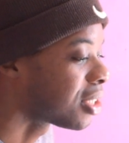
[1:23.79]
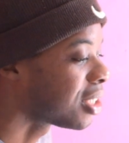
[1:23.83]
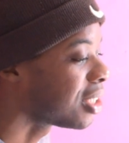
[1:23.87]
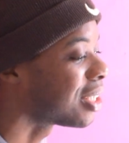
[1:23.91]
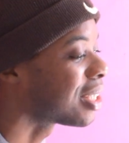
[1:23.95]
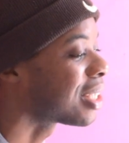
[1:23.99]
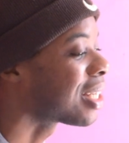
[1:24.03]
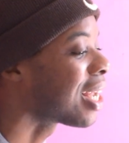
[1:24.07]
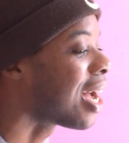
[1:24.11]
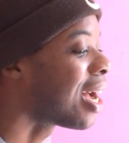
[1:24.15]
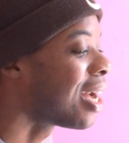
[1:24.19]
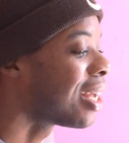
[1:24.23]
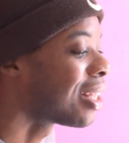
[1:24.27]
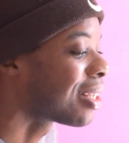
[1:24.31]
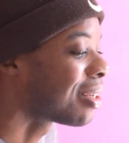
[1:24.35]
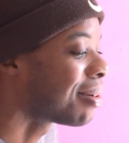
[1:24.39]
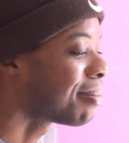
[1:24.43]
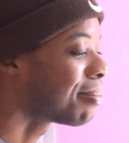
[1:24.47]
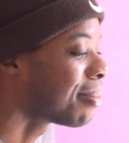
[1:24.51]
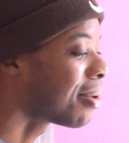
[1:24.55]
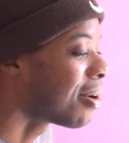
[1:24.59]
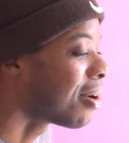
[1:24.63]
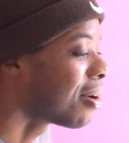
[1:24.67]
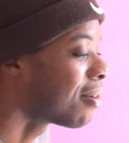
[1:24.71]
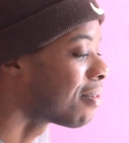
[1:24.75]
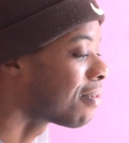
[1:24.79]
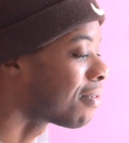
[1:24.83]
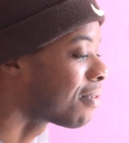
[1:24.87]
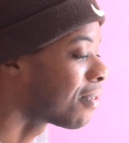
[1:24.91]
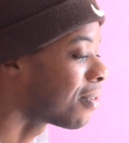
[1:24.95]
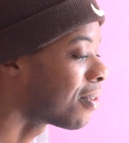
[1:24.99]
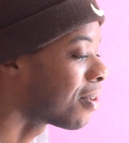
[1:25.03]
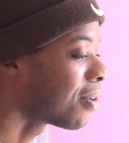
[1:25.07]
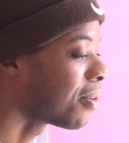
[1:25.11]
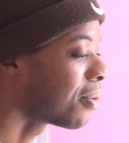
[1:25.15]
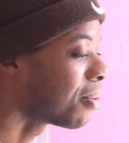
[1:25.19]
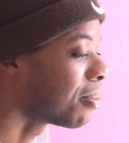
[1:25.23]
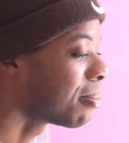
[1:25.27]
She a talented
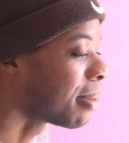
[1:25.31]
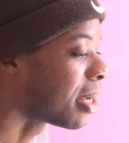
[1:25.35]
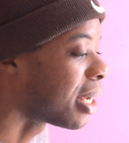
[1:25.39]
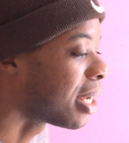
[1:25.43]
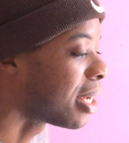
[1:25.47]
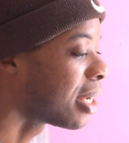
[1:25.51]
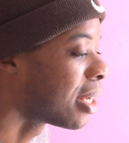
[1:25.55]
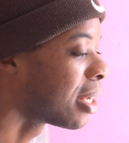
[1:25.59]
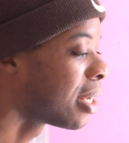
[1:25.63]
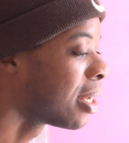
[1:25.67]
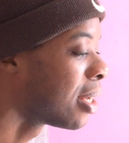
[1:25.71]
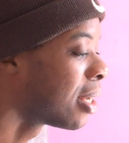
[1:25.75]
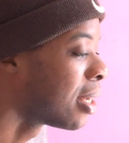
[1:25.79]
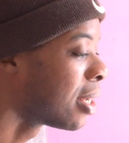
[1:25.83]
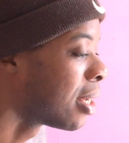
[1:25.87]
motherfucker, man.